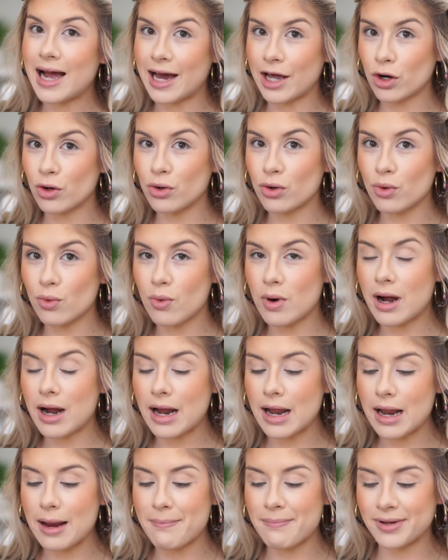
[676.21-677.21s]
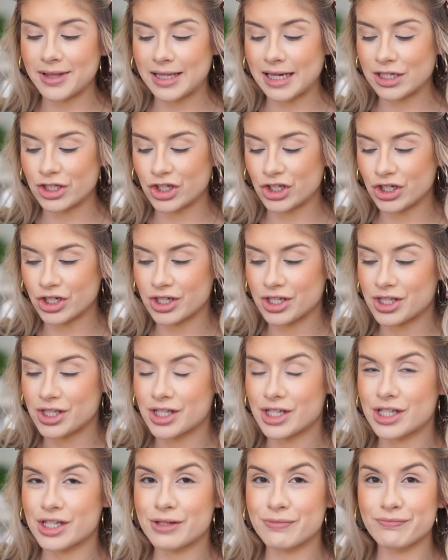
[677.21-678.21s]
I don't know why, but that's
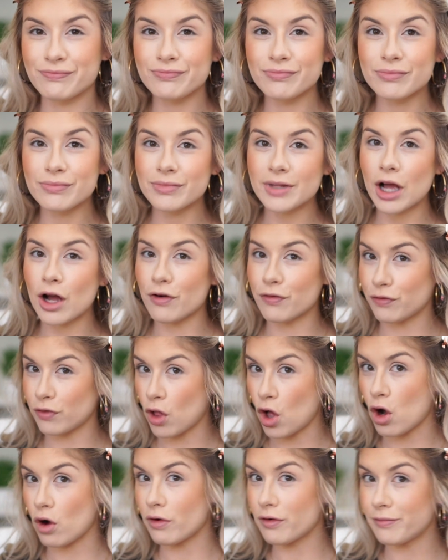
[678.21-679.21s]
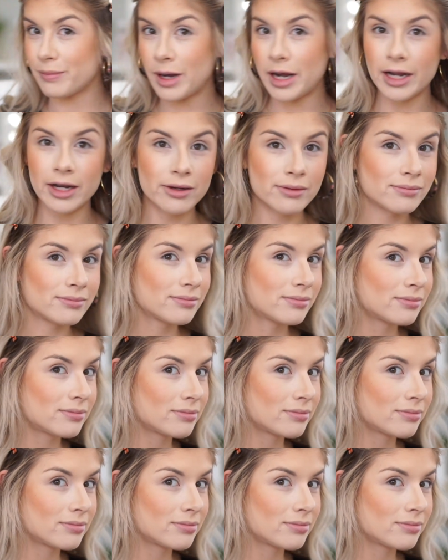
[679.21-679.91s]
just a flaw of mine.